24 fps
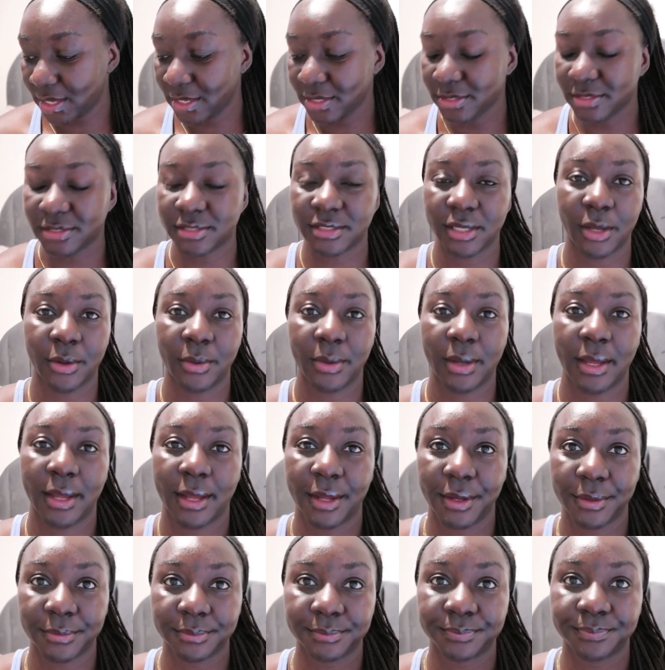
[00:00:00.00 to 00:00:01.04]
so
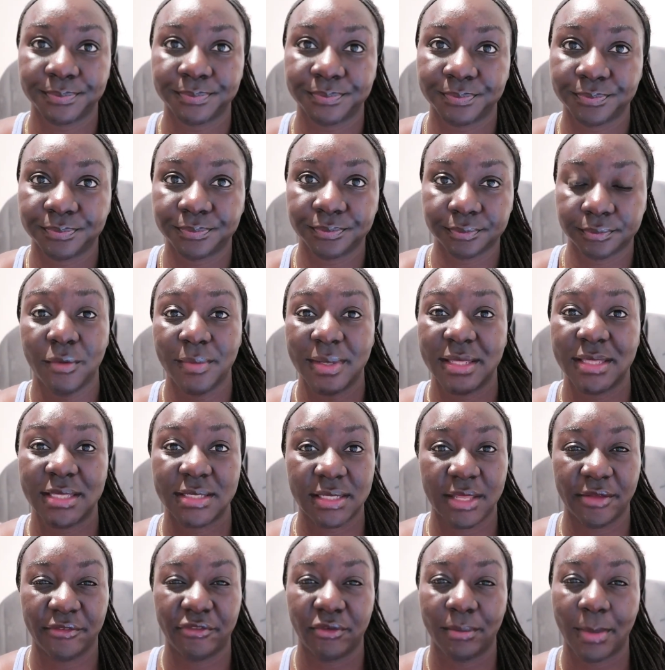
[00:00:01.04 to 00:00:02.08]
um got me this
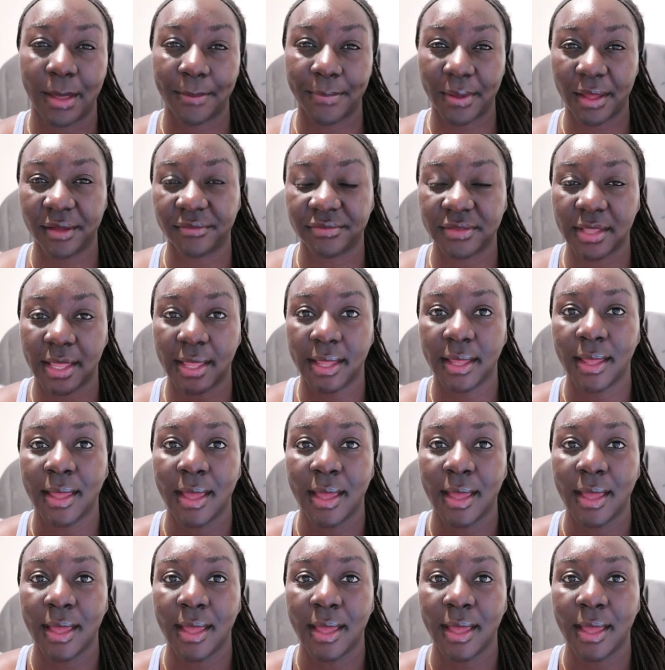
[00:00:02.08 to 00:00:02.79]
gift for my birthday